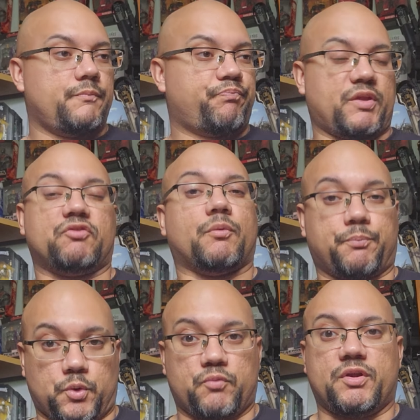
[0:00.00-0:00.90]
It's a
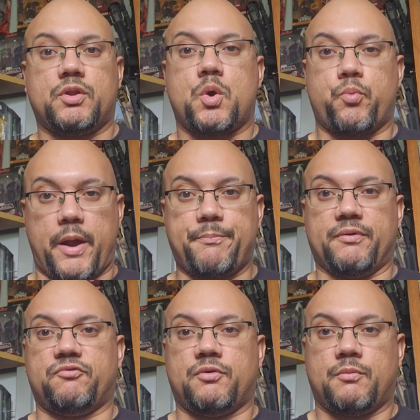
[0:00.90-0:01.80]
proven
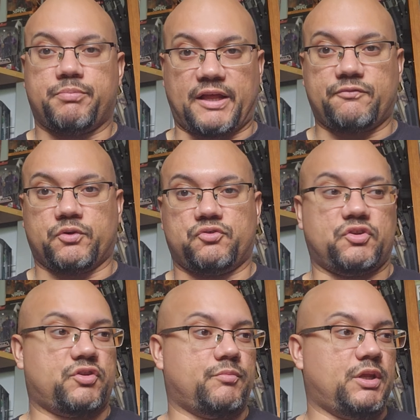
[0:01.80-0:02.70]
weapons platform
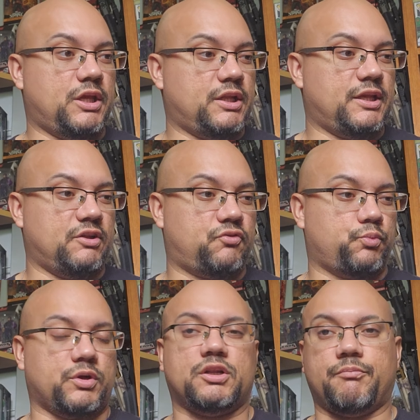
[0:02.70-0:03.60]
system, and it's
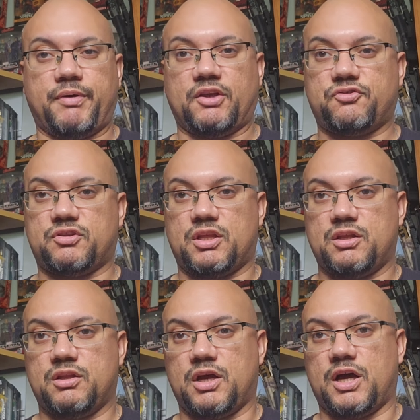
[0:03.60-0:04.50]
one of the best
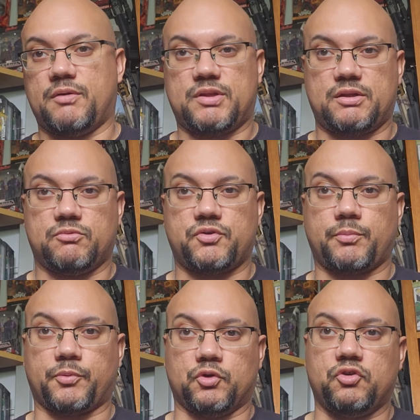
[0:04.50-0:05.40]
that was ever
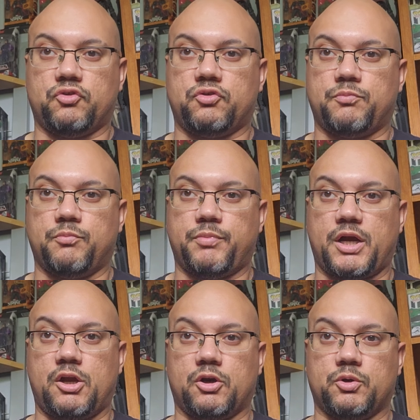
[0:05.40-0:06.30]
produced
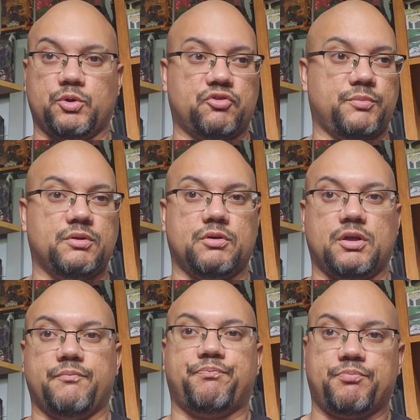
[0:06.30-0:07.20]
by our U.S.
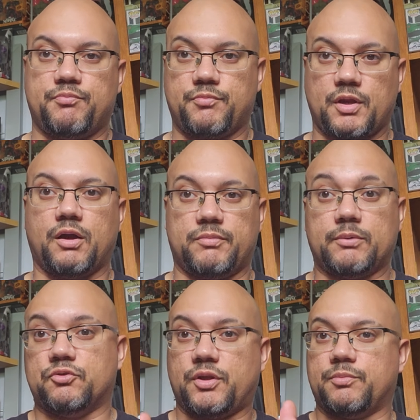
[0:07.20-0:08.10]
That
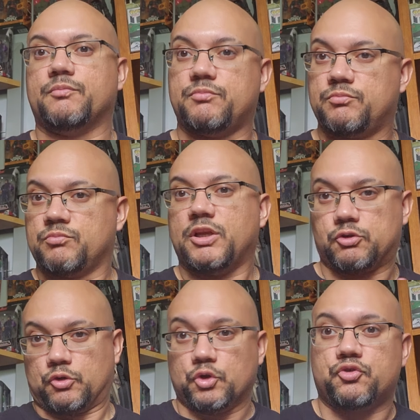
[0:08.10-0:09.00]
was ever
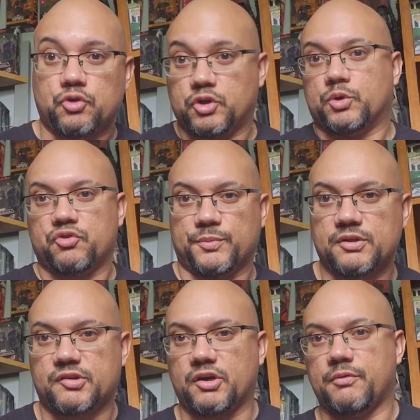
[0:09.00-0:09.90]
introduced to the U.S.
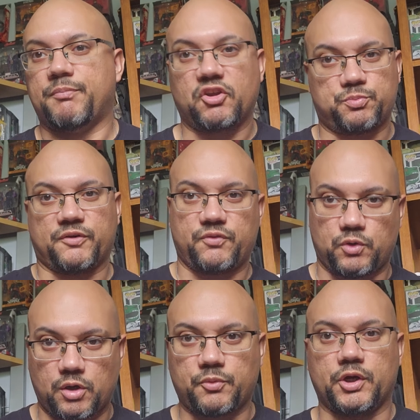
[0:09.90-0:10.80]
military by Springfield
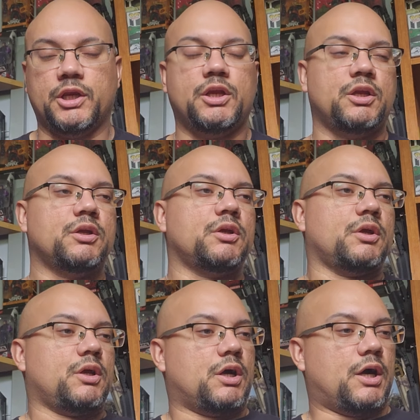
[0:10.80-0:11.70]
Armory.
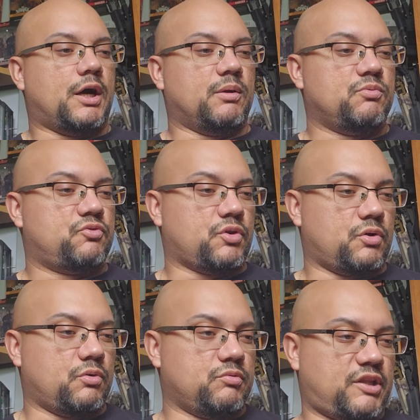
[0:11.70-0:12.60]

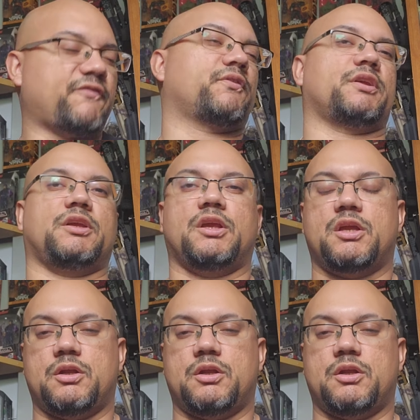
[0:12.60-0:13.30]
So definitely